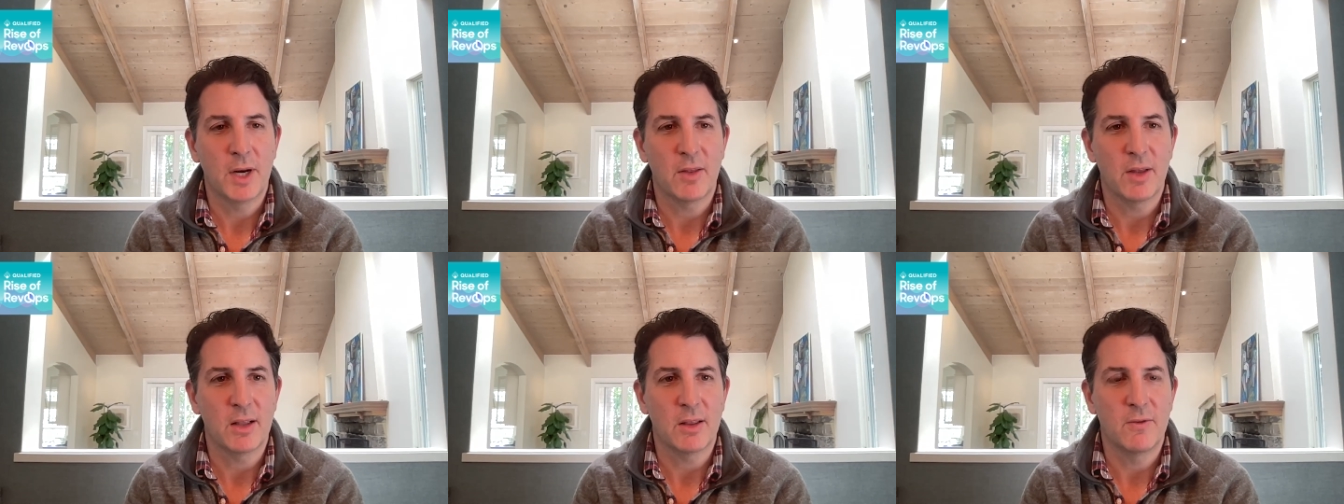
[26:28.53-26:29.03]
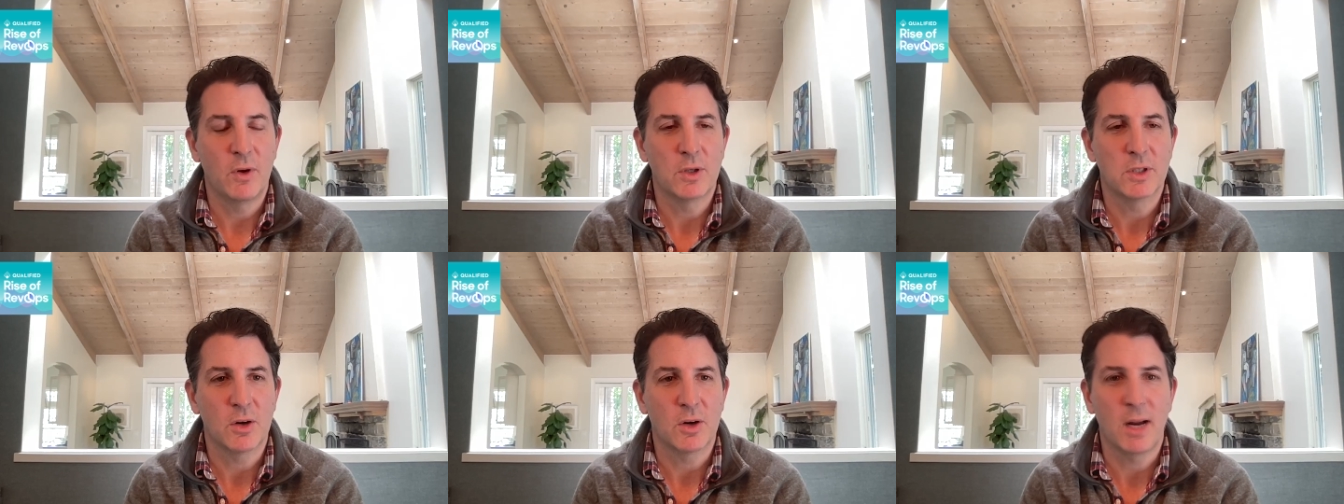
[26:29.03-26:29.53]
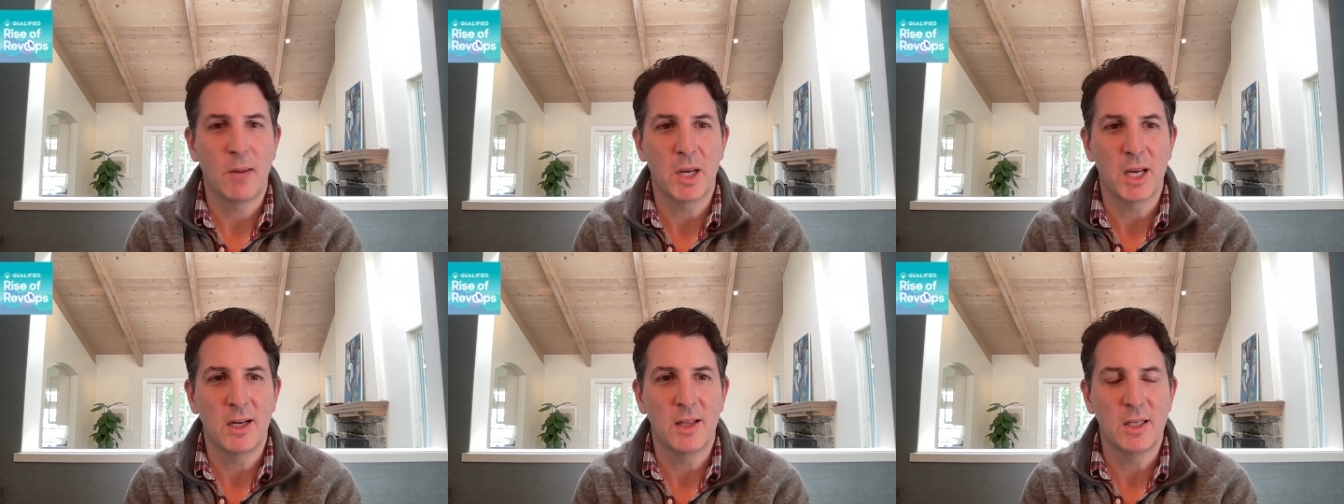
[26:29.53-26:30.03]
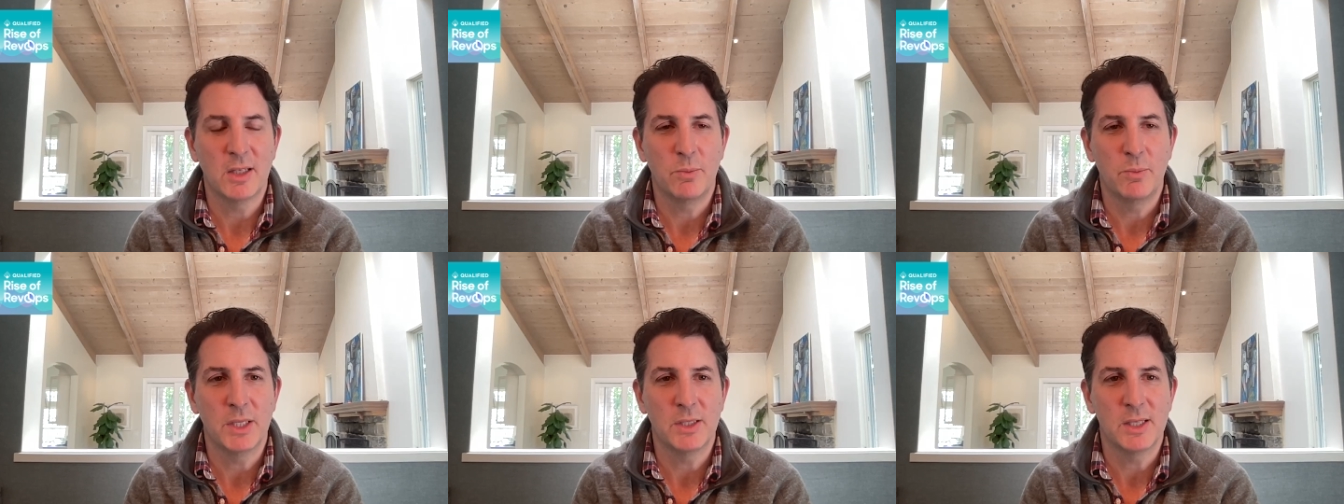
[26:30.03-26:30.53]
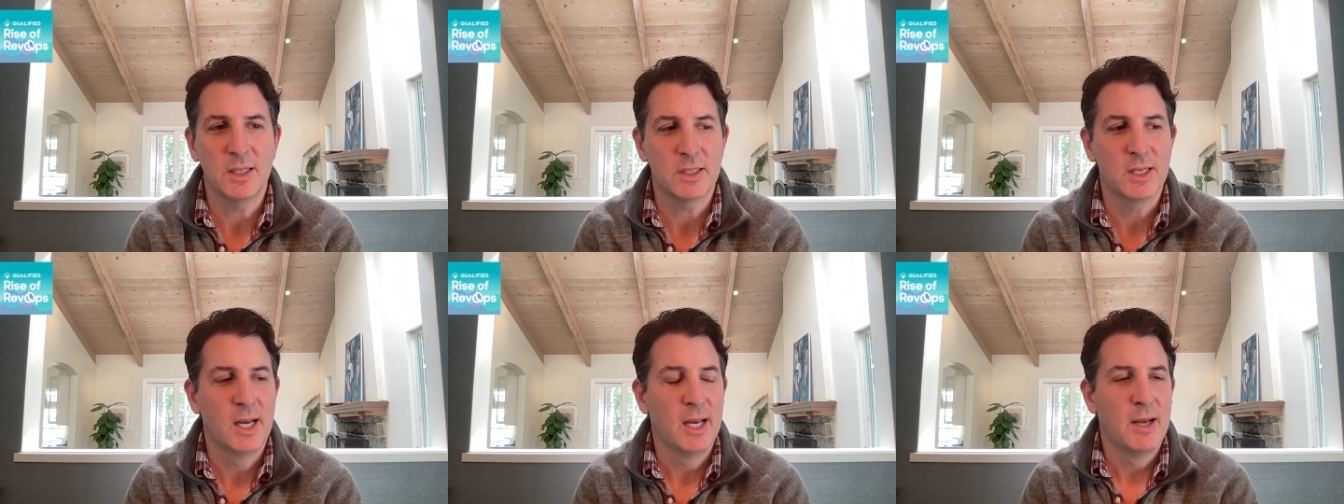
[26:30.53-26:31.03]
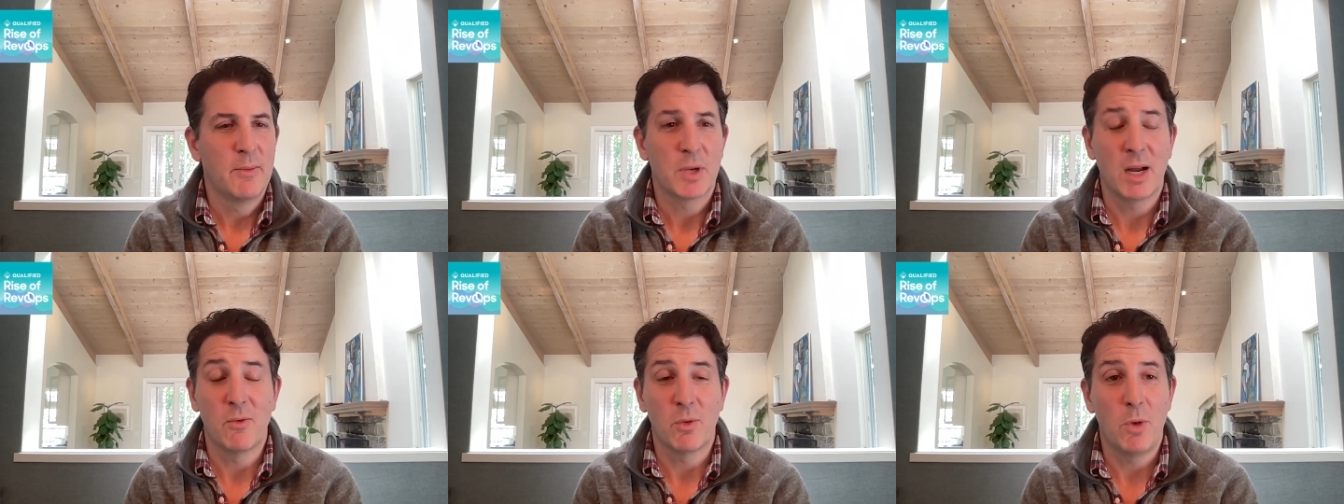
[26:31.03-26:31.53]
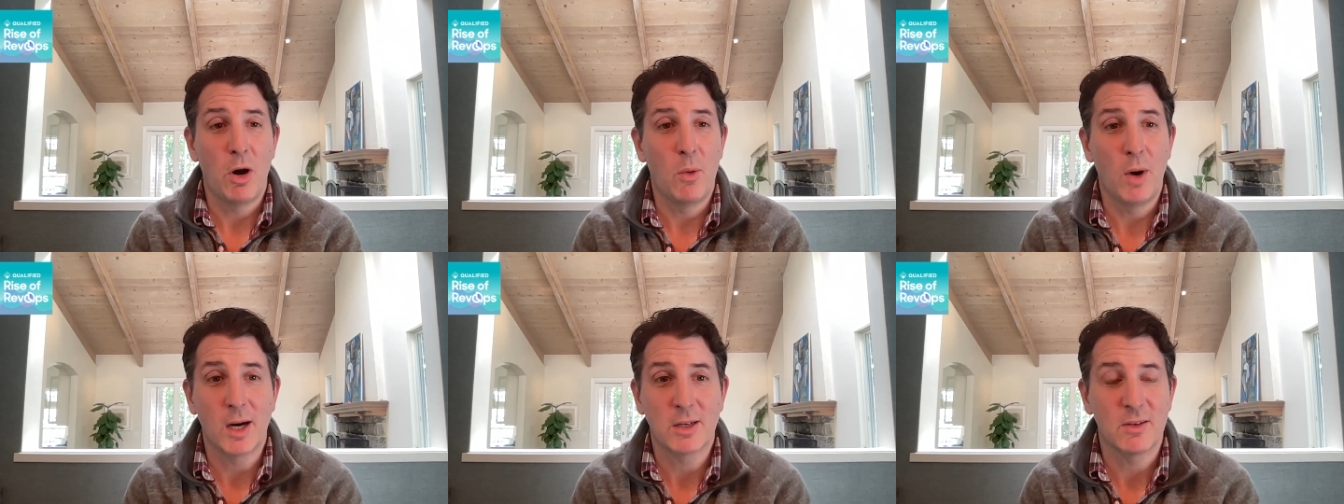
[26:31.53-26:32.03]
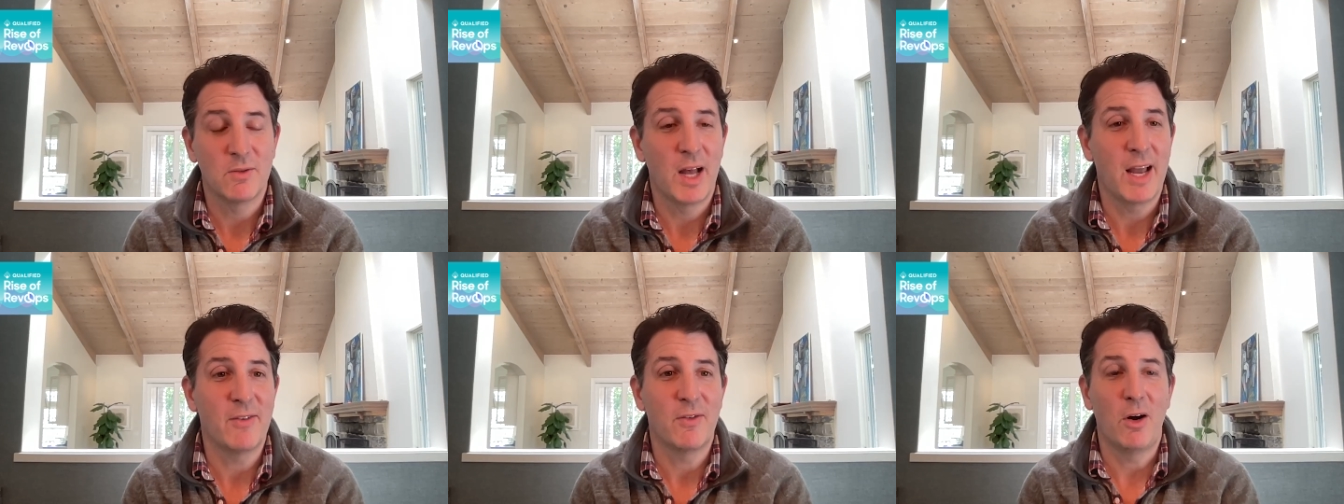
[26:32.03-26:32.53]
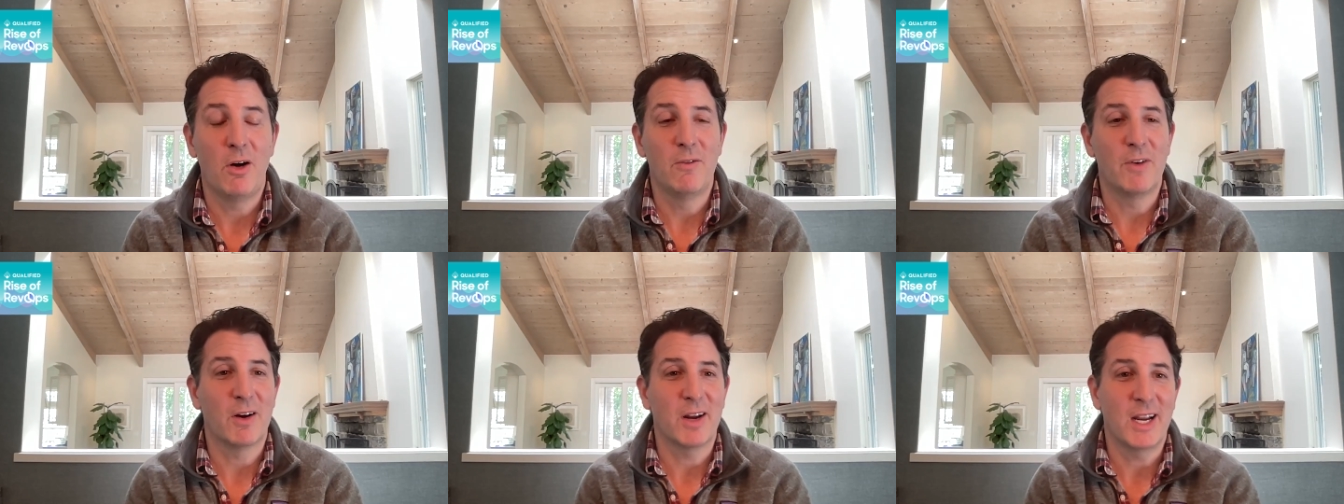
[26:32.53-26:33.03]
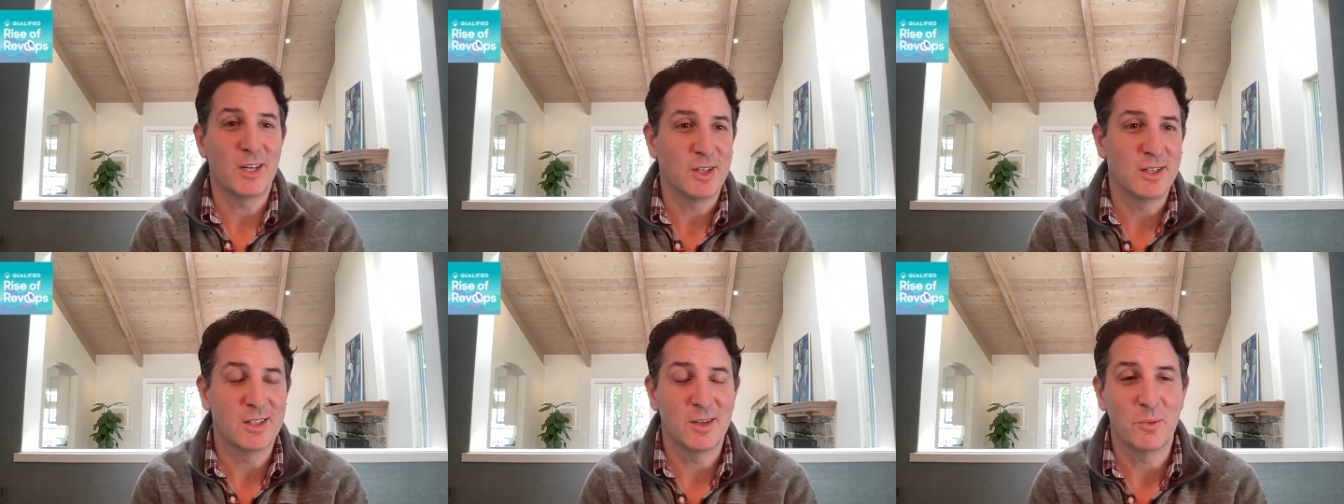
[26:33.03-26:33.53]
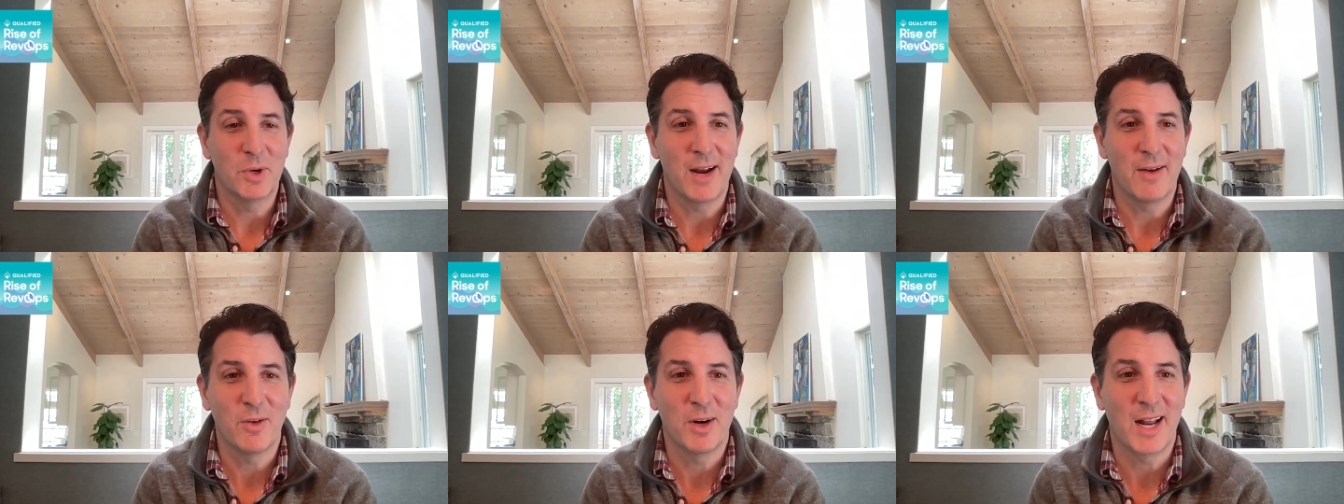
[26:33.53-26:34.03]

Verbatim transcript: And I think the folks that are coming into this business come from all walks of life, all variations and whatever.